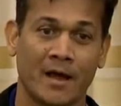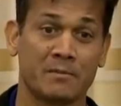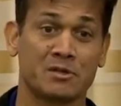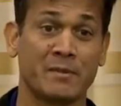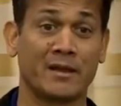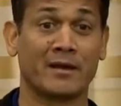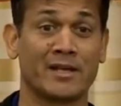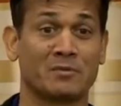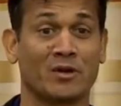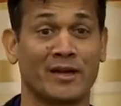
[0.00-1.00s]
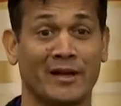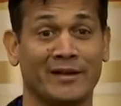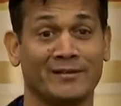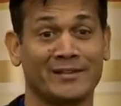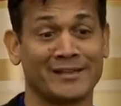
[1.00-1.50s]
And I'm just making a guess because
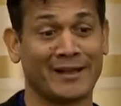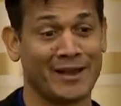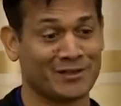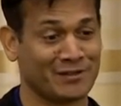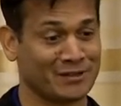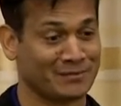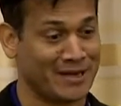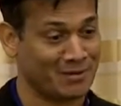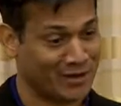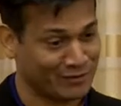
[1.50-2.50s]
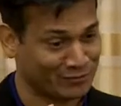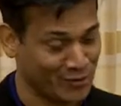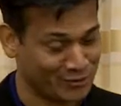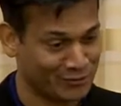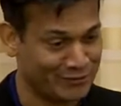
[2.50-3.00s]
I disengaged out some time because I was
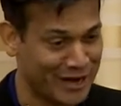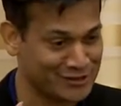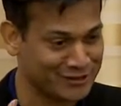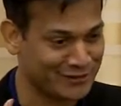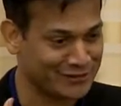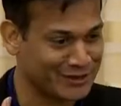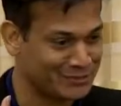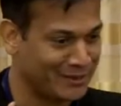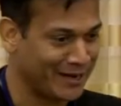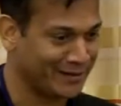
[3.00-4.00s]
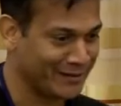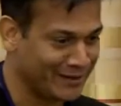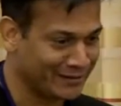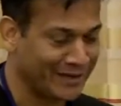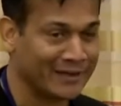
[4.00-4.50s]
focusing on financial services, but
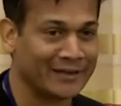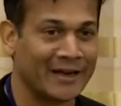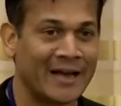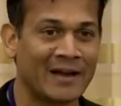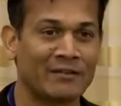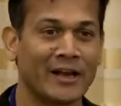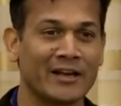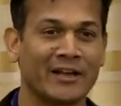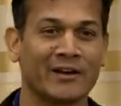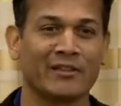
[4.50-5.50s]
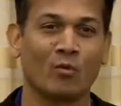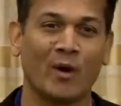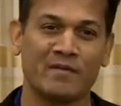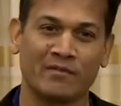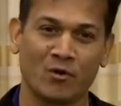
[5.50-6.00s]
I have an idea, I
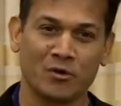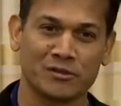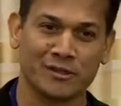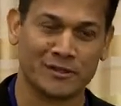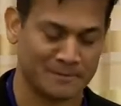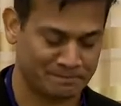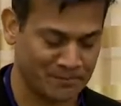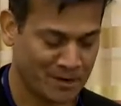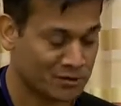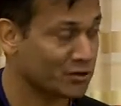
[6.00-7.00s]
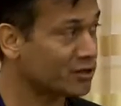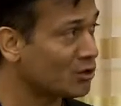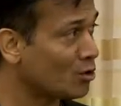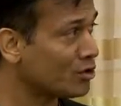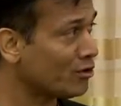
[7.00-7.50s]
think, why we focused on this. So
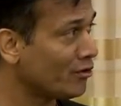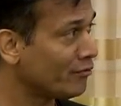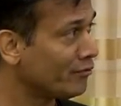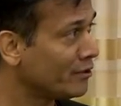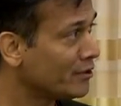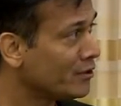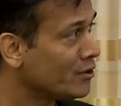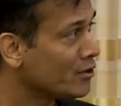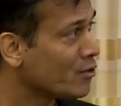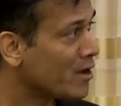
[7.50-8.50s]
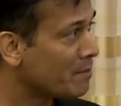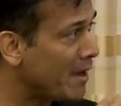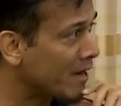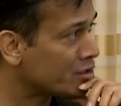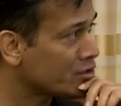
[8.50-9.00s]
this notion of
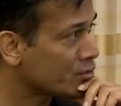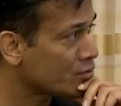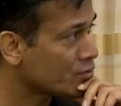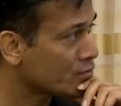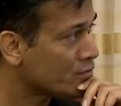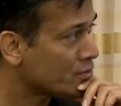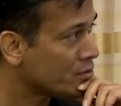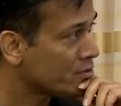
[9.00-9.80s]
going back to